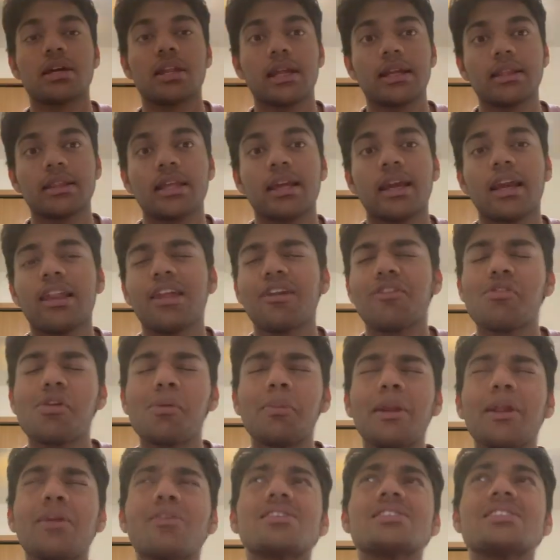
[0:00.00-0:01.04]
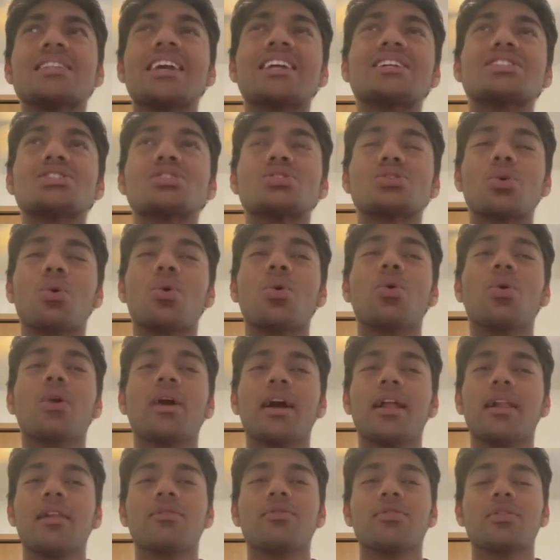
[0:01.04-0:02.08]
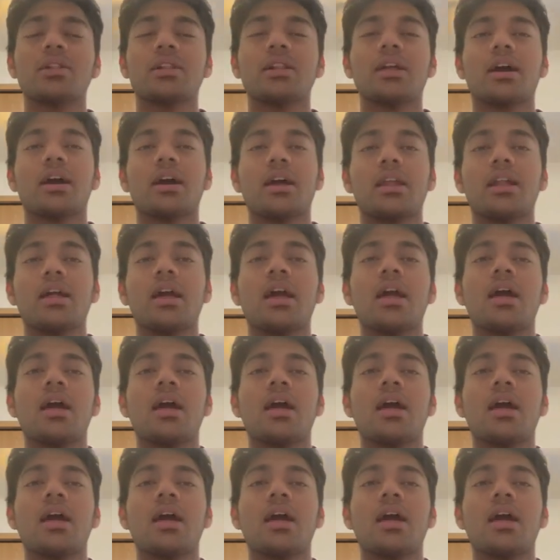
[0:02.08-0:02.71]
great thing and everybody was like so helpful there